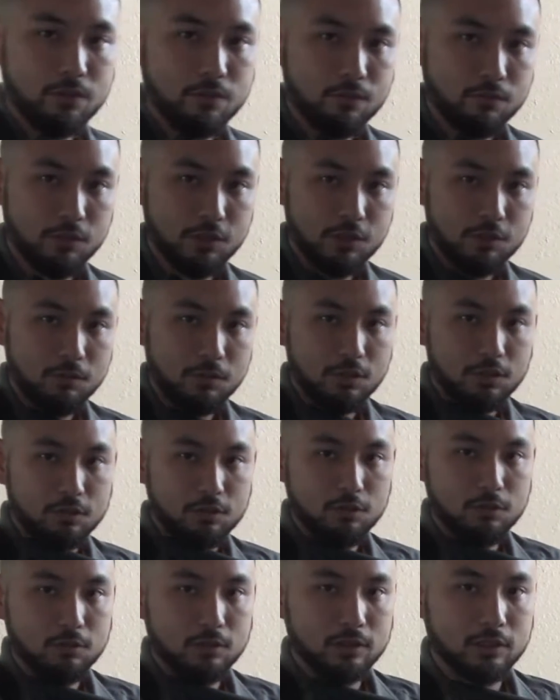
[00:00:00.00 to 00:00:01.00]
what you want to
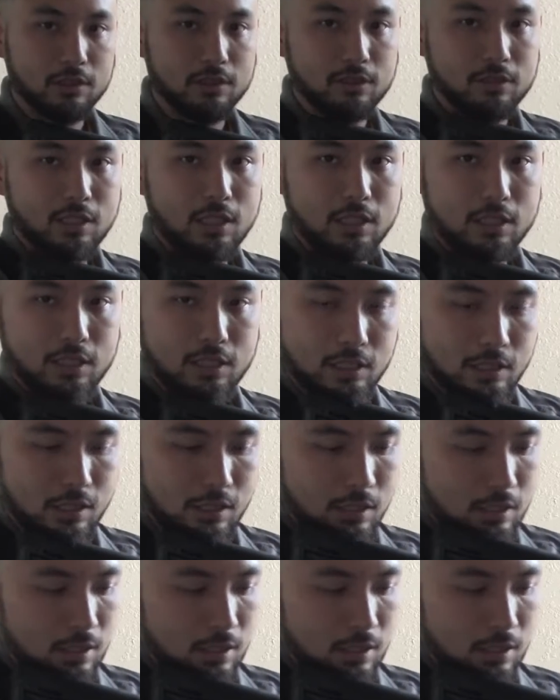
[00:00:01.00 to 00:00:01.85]
do with the stock,